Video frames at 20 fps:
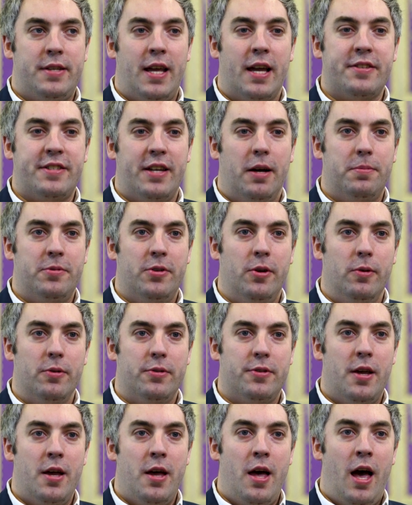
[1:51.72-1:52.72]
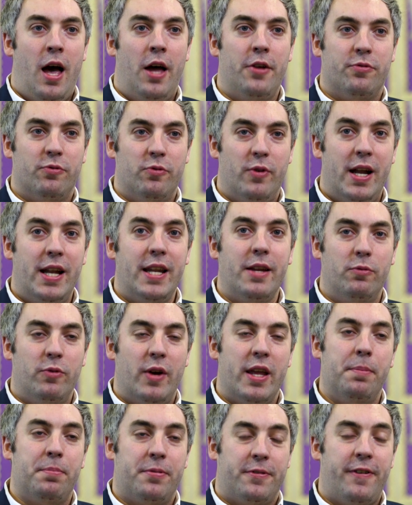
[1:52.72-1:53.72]
Texthelp tools has really
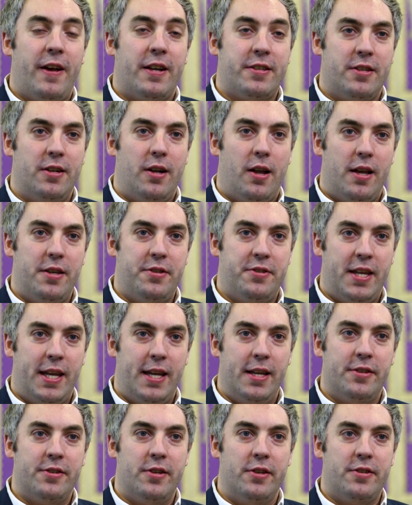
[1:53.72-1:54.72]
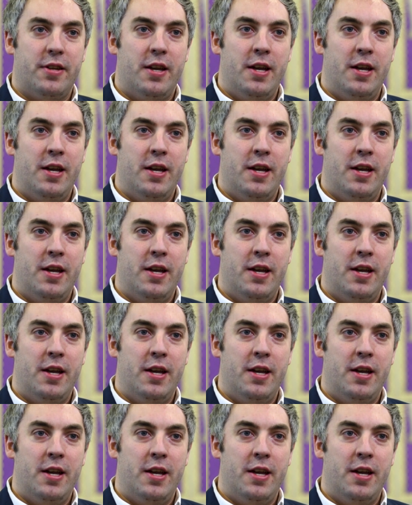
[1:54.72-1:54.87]
re-professionalised teachers.